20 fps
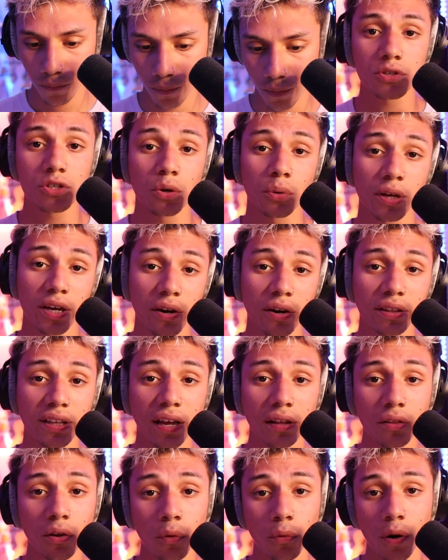So hearing
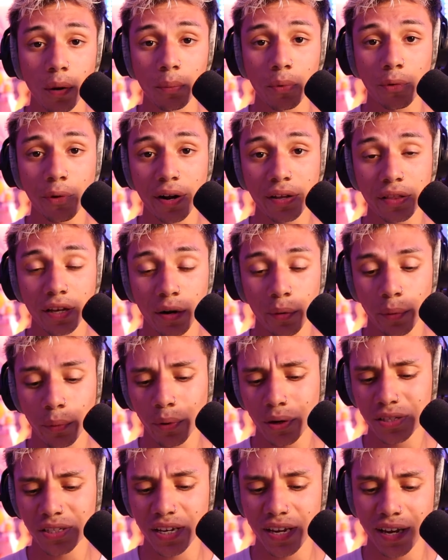that low rumble right there, we
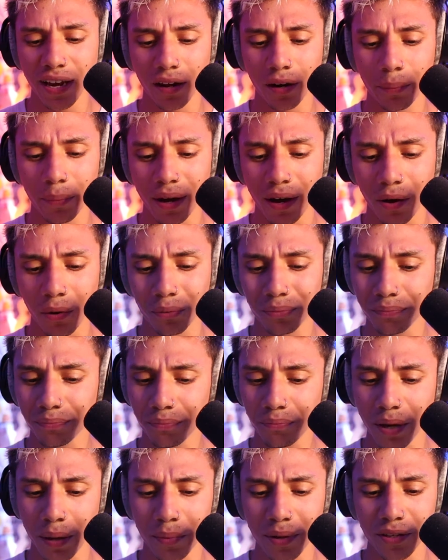want to take out about
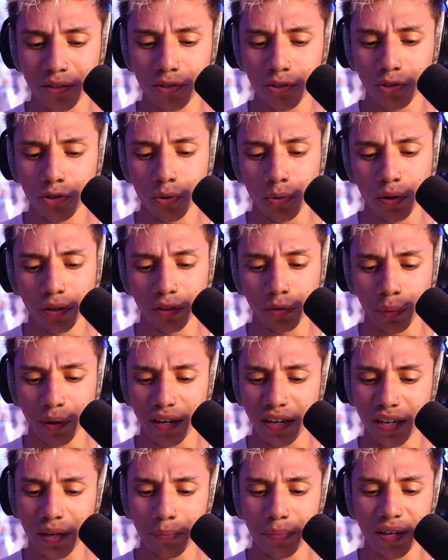maybe 2 to
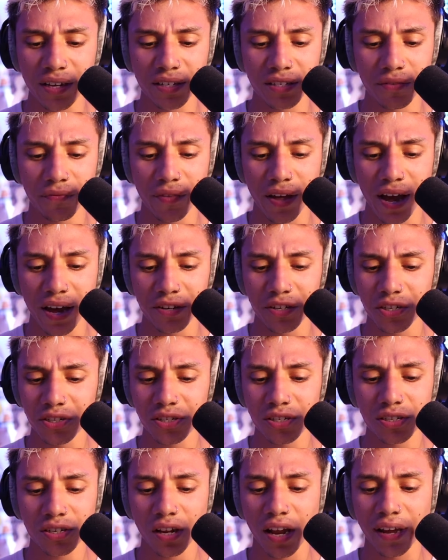3 dBs of that,
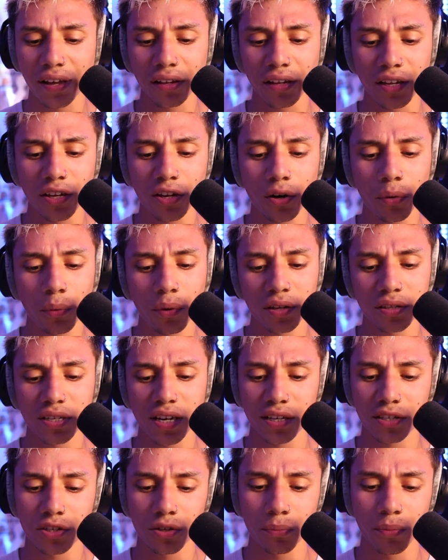just slightly. You don't want to
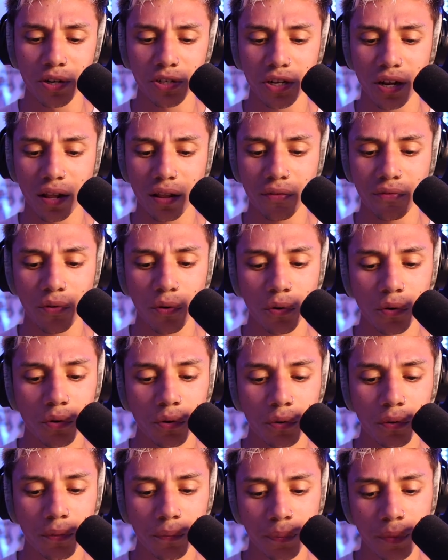take too much out of the
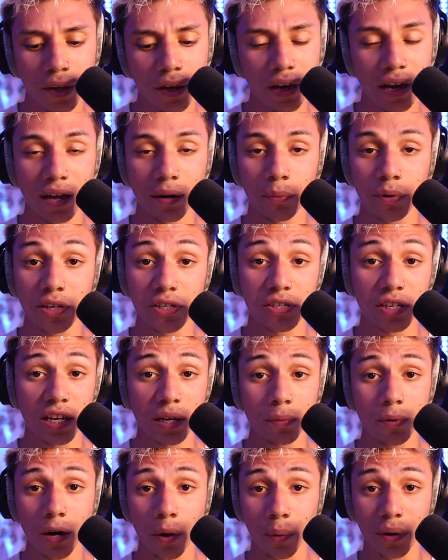vocal. And we just
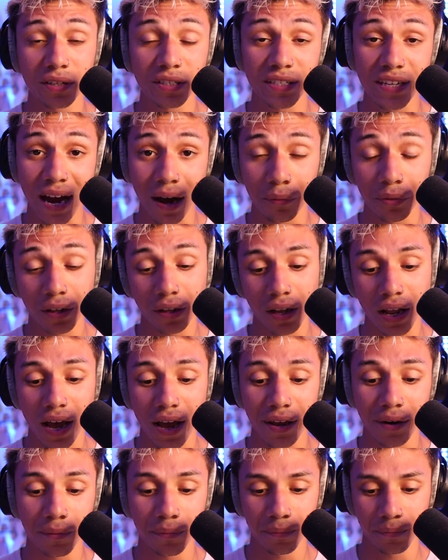keep going down the line.